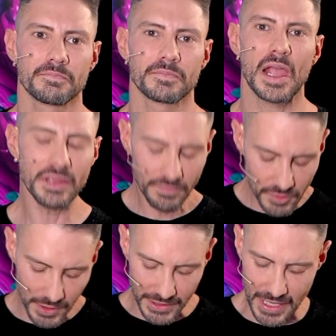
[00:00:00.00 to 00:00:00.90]
I'll give you
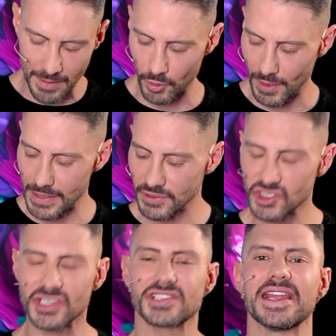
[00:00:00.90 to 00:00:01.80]
an example. Even
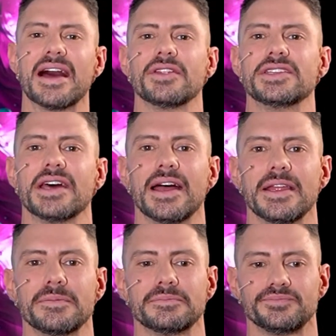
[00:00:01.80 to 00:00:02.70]
just the other
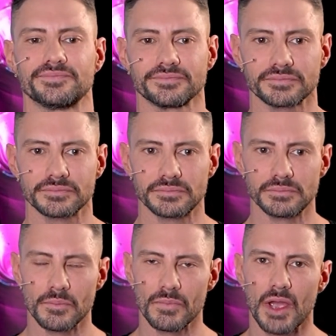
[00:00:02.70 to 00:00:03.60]
day,
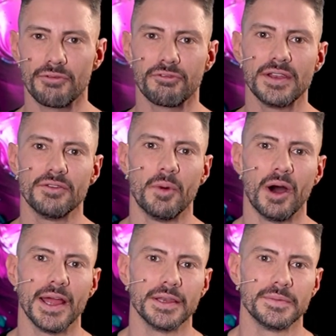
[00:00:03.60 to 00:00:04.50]
a friend of
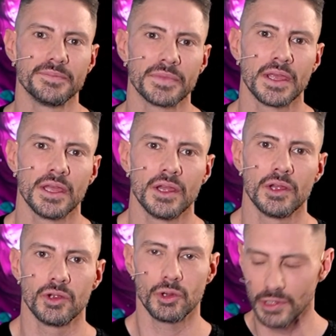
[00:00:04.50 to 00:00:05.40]
mine
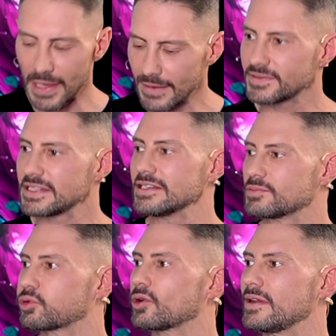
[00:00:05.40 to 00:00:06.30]
who left his
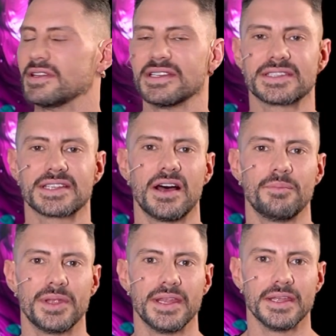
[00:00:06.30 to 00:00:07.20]
previous
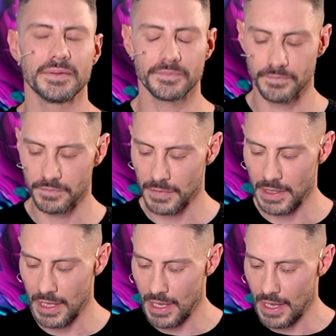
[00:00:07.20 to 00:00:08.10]
company
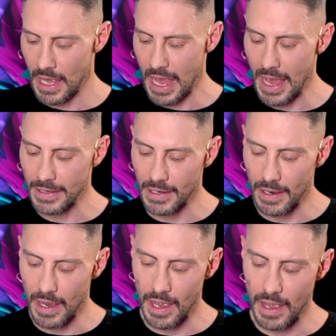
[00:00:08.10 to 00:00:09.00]
had
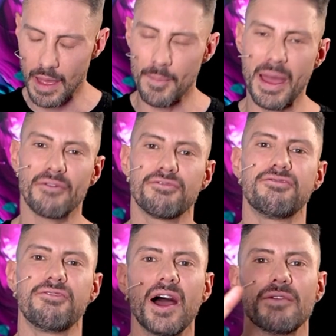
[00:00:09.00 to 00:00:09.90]
about
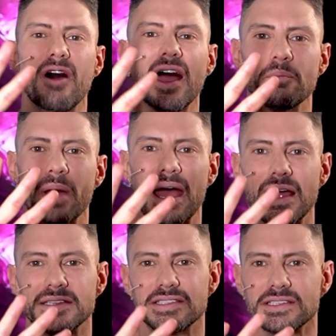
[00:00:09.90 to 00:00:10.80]
5
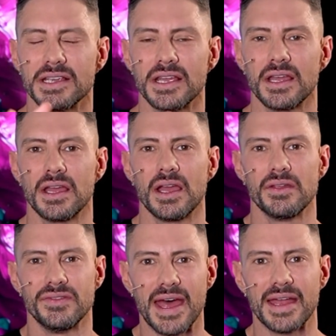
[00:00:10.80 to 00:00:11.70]
iPads
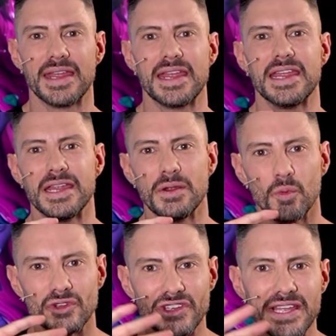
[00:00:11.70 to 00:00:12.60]
that he
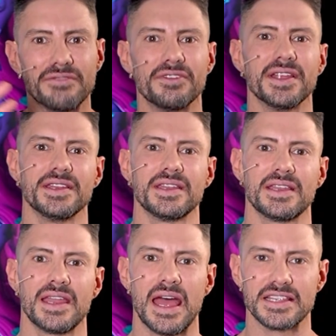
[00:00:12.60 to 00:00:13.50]
was given
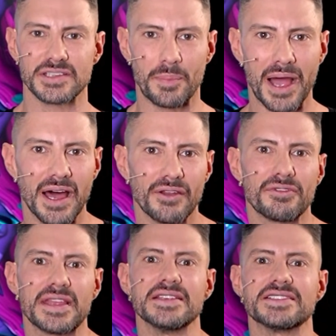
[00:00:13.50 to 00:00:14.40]
as a part of
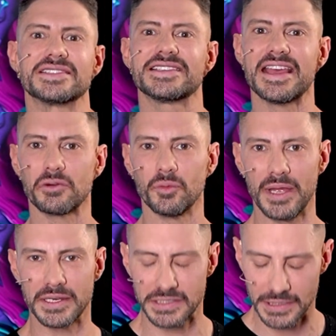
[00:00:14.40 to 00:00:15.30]
his
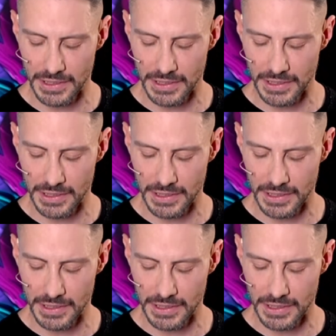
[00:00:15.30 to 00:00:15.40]
settlement.